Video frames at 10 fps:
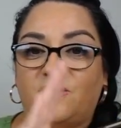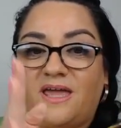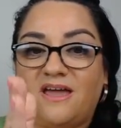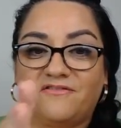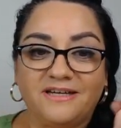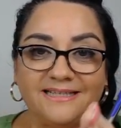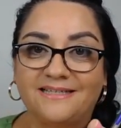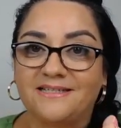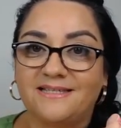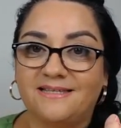every
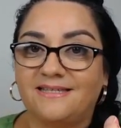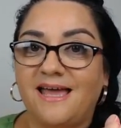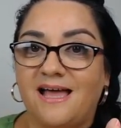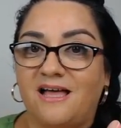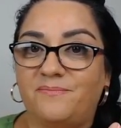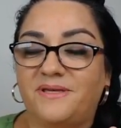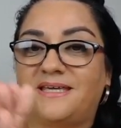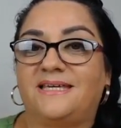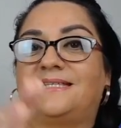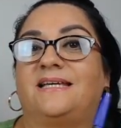little step
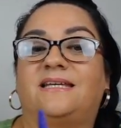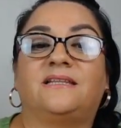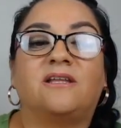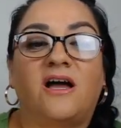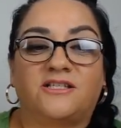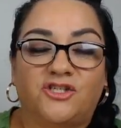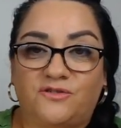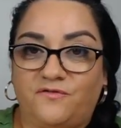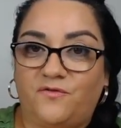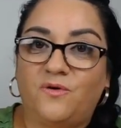is going to launch you
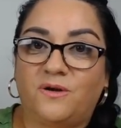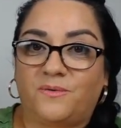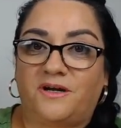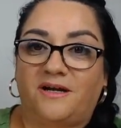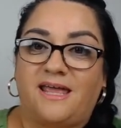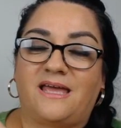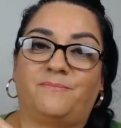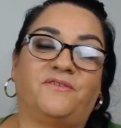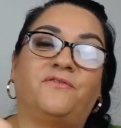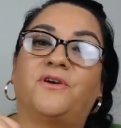forward. And
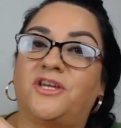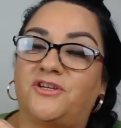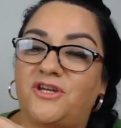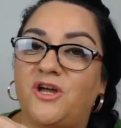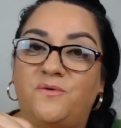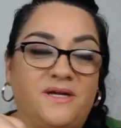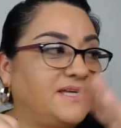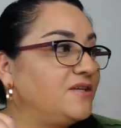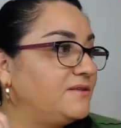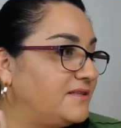before you know it,
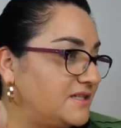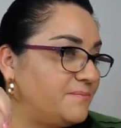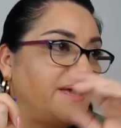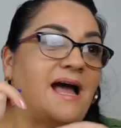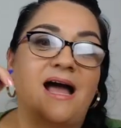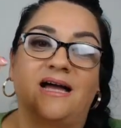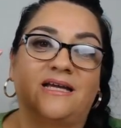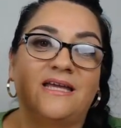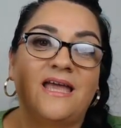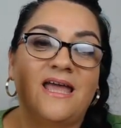you look back
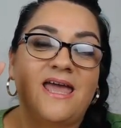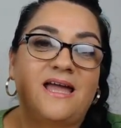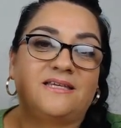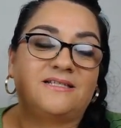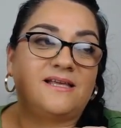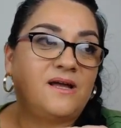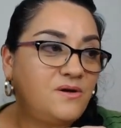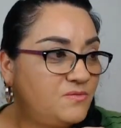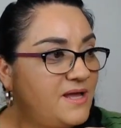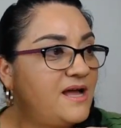and you say, oh,
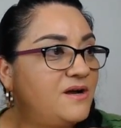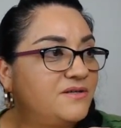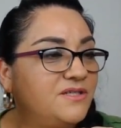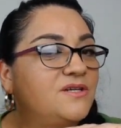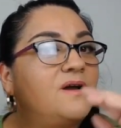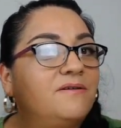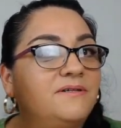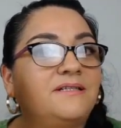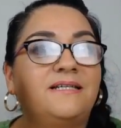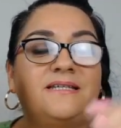wow, you know, I
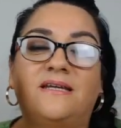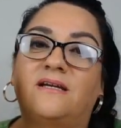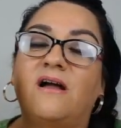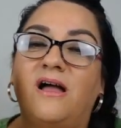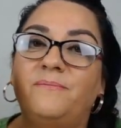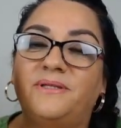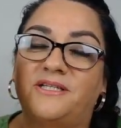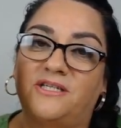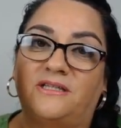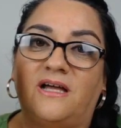really did
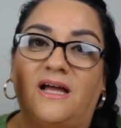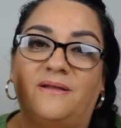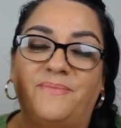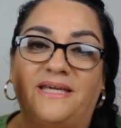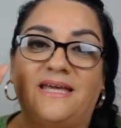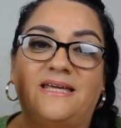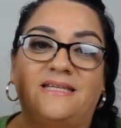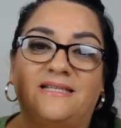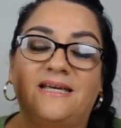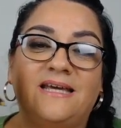accomplish a lot.
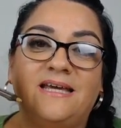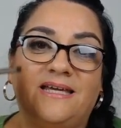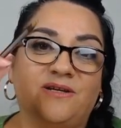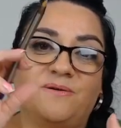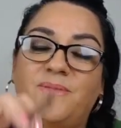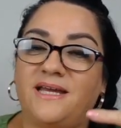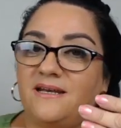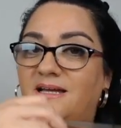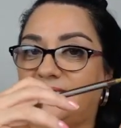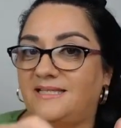Because, you know, it might
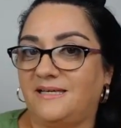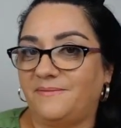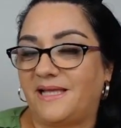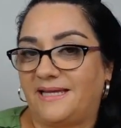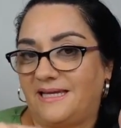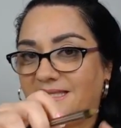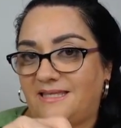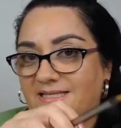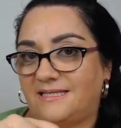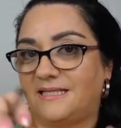not seem like it,
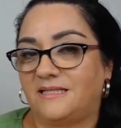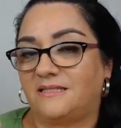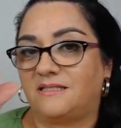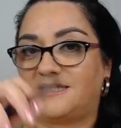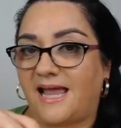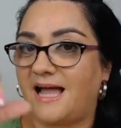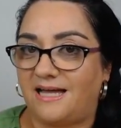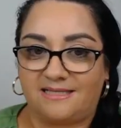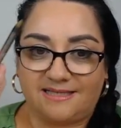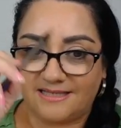these little
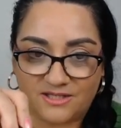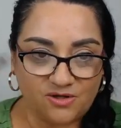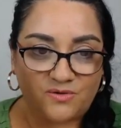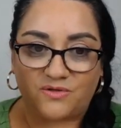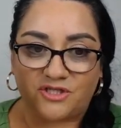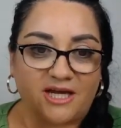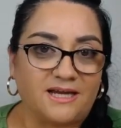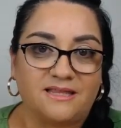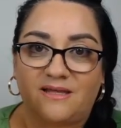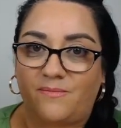tasks, you know, you're
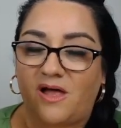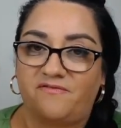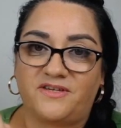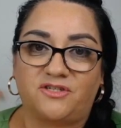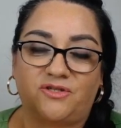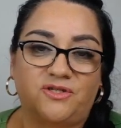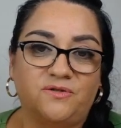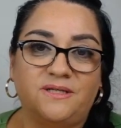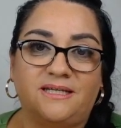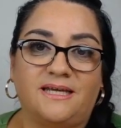checking them off as you're
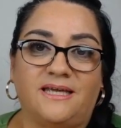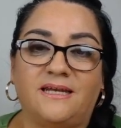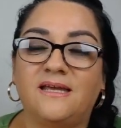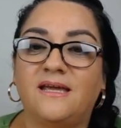doing it,